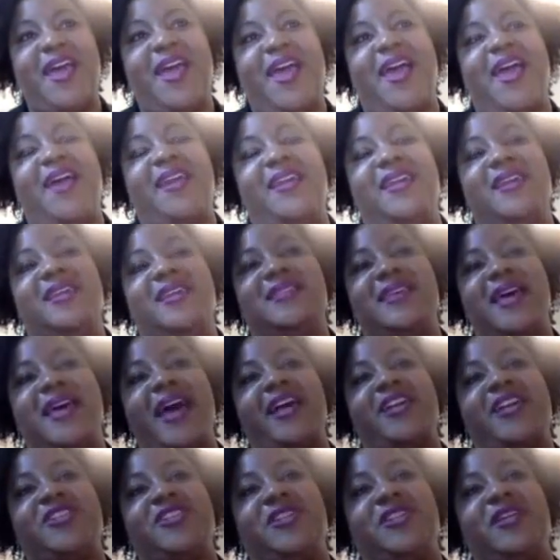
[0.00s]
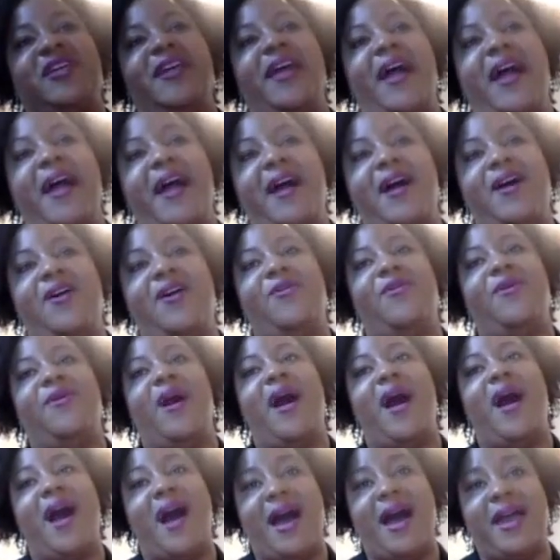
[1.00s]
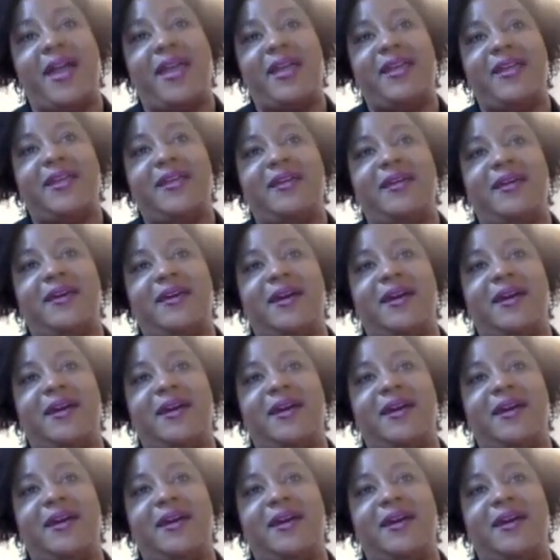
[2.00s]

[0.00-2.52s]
and it is actually how I.